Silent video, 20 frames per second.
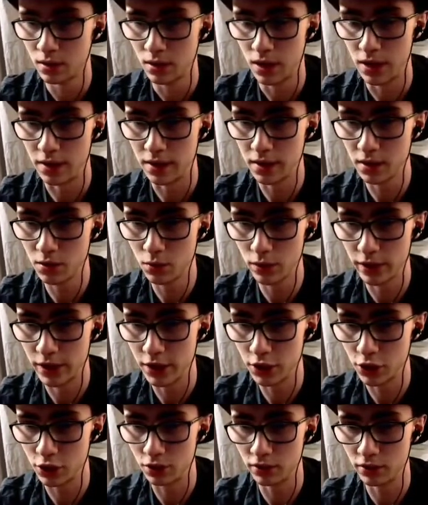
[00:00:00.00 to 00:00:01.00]
I think what
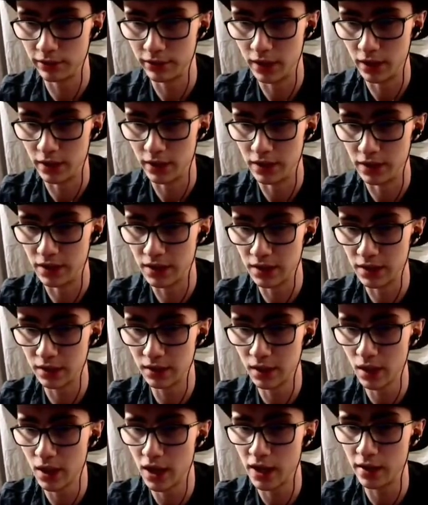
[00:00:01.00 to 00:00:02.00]
he should have done
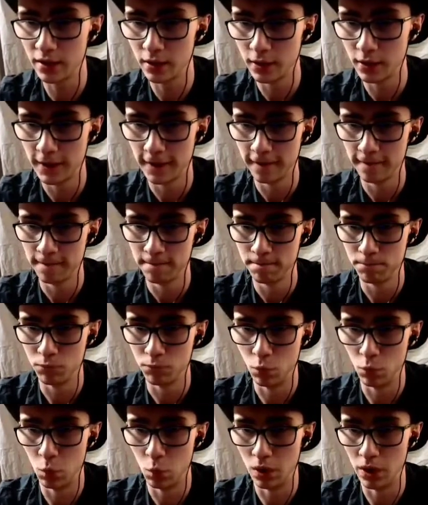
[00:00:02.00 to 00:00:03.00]
instead
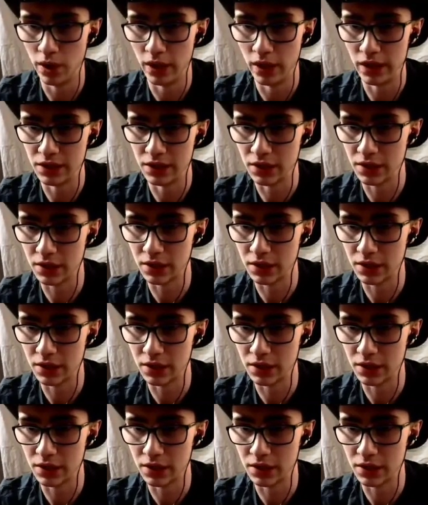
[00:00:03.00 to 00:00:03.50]
was